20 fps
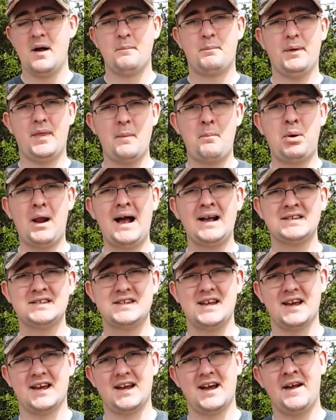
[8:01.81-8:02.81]
But the
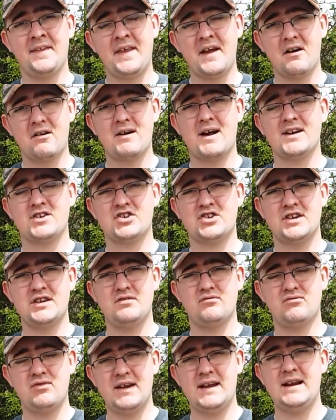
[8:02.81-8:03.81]
plastic, and they are actually
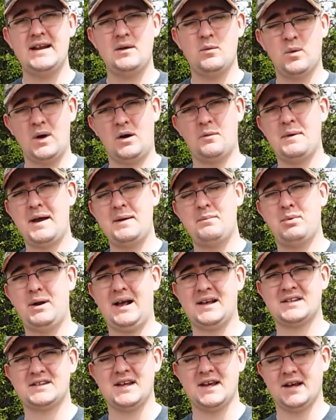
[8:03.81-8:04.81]
really well made
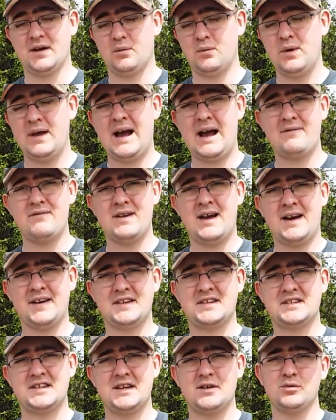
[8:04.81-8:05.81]
plastic. We haven't had a
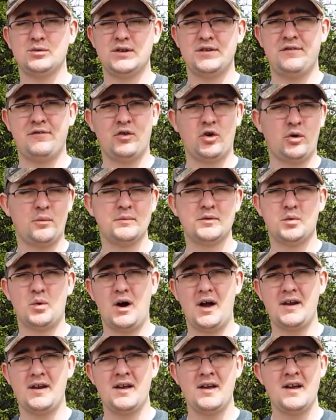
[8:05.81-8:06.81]
single deformed
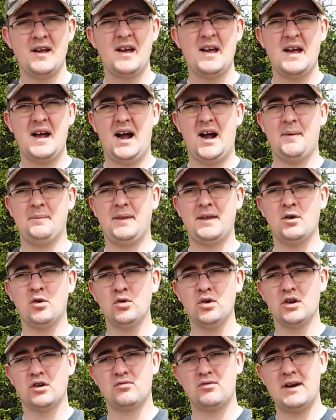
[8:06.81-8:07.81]
one. They
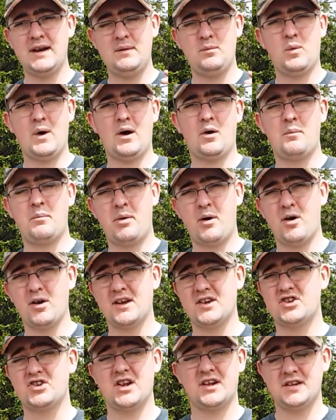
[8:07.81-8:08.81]
all look really well
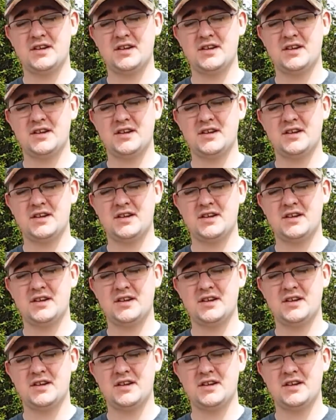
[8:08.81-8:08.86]
polished.